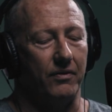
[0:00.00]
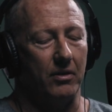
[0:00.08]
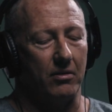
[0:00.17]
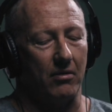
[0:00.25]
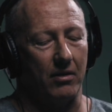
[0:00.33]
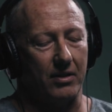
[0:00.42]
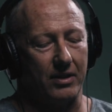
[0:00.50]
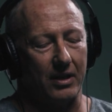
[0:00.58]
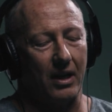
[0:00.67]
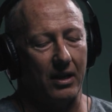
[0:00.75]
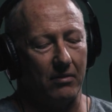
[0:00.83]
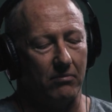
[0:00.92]
So if you grow the
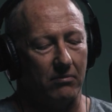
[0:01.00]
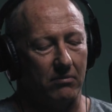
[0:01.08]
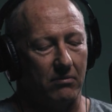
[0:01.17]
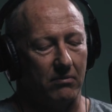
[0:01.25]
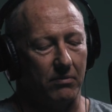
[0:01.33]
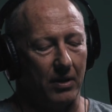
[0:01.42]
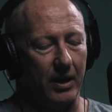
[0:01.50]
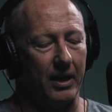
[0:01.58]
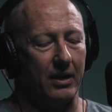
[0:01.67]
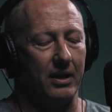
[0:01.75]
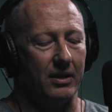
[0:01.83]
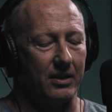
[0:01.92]
same
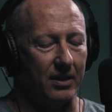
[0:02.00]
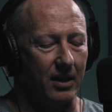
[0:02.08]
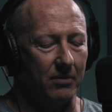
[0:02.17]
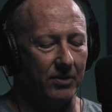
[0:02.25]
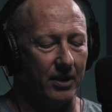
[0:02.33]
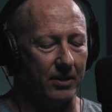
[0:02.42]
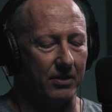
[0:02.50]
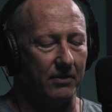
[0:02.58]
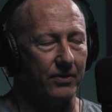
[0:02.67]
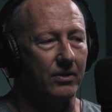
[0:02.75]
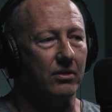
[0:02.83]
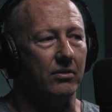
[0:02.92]
plant in the same
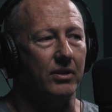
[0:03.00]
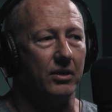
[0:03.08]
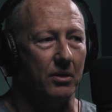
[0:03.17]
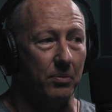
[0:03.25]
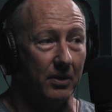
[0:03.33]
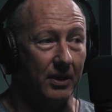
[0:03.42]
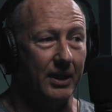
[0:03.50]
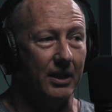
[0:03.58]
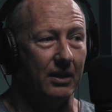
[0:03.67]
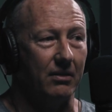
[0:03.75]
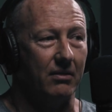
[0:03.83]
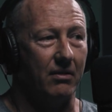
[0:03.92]
section of soil, you're
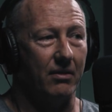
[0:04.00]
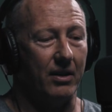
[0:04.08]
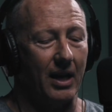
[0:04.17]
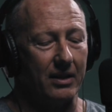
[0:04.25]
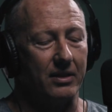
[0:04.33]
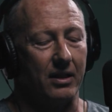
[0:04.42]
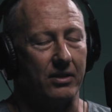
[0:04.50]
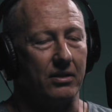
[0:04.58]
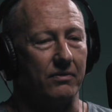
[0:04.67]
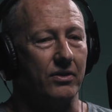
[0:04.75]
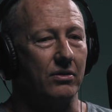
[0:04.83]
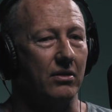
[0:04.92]
depleting that
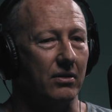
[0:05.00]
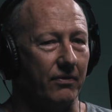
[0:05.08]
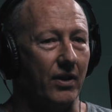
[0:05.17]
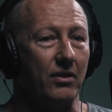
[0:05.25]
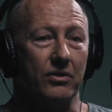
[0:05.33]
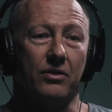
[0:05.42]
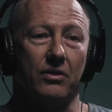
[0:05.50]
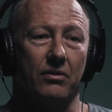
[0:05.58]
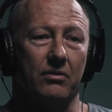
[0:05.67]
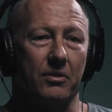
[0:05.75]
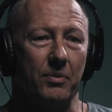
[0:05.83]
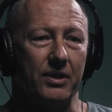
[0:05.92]
section of soil of those
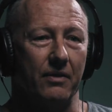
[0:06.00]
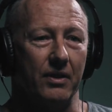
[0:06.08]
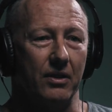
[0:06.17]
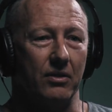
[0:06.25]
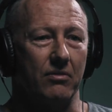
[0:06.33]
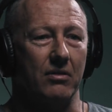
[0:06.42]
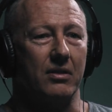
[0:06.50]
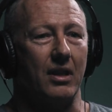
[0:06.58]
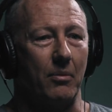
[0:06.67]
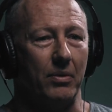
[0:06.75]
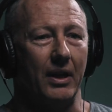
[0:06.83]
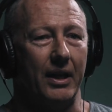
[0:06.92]
specific nutrients
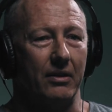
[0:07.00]
that